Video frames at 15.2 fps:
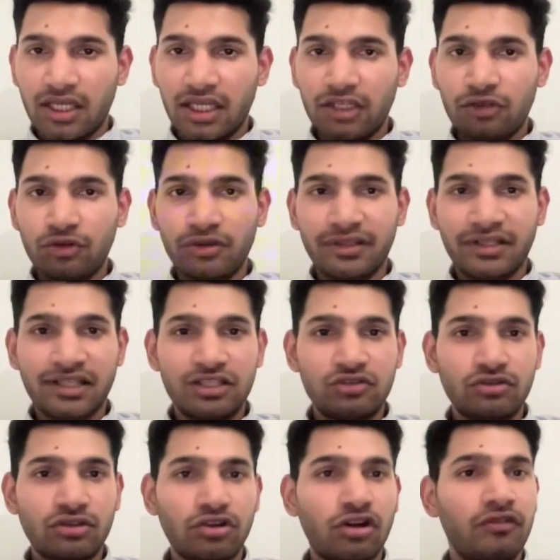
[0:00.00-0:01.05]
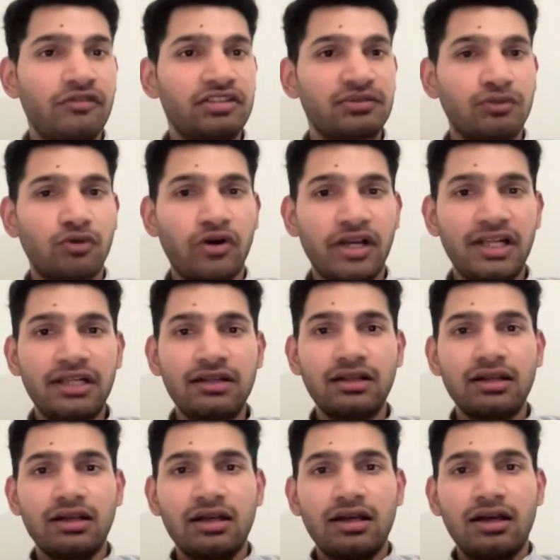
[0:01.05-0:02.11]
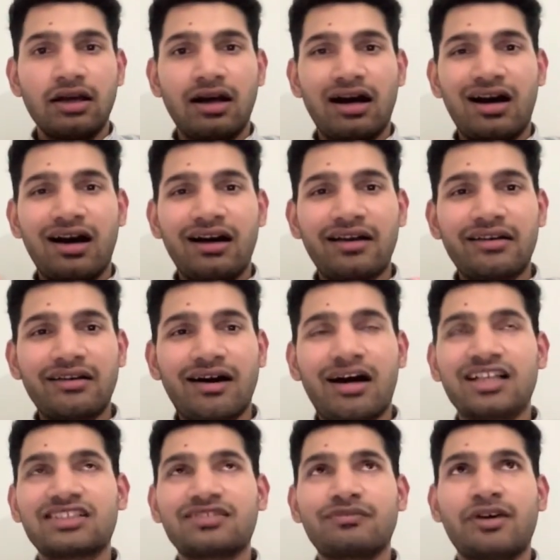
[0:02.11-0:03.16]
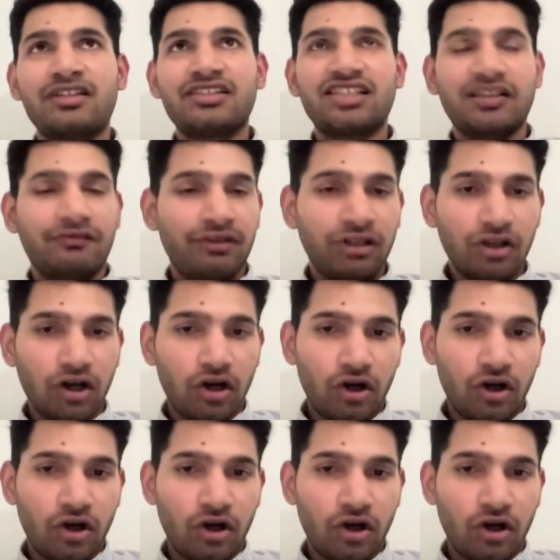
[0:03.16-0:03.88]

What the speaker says: In your case, you can always provide ask my CV